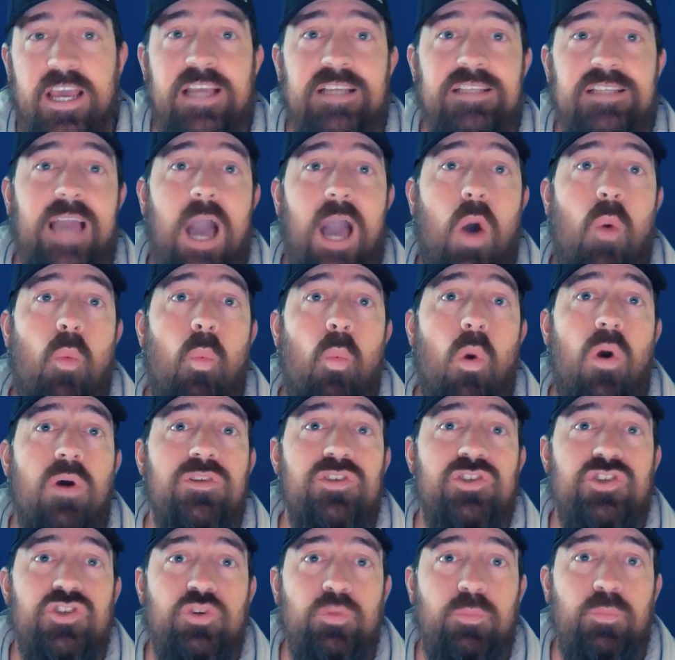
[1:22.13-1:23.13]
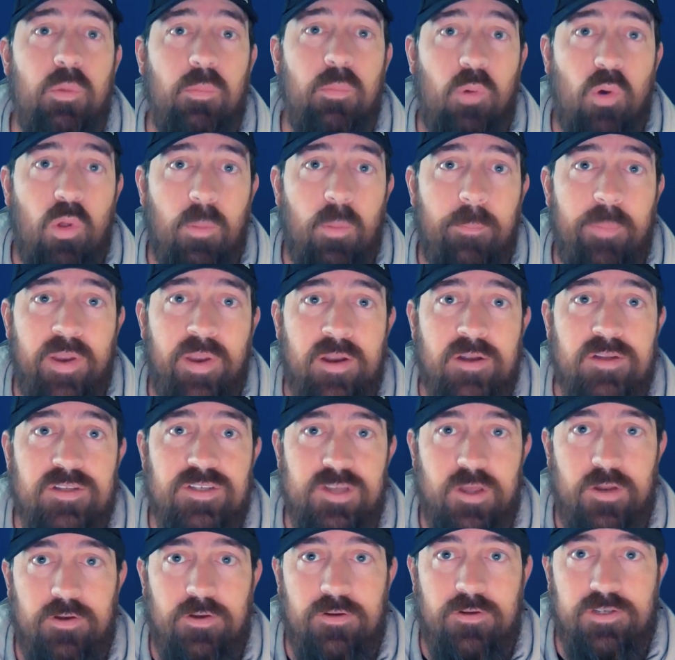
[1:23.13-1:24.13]
He's got one Super Bowl
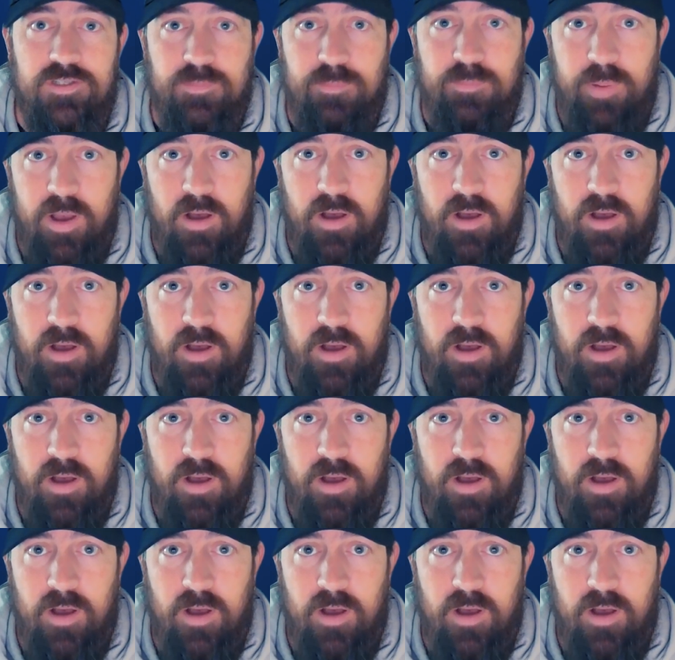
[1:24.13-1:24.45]
appearance under his